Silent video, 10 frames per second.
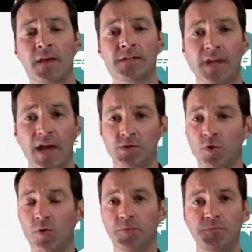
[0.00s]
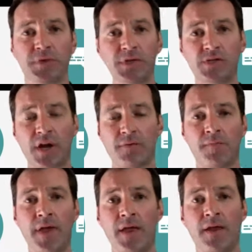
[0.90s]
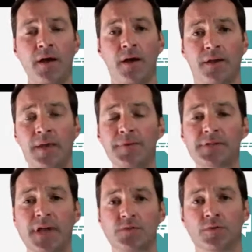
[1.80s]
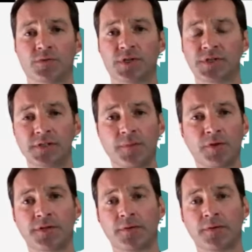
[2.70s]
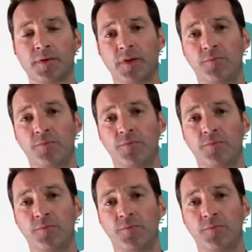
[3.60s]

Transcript: Schedule, please try to keep a schedule just similar to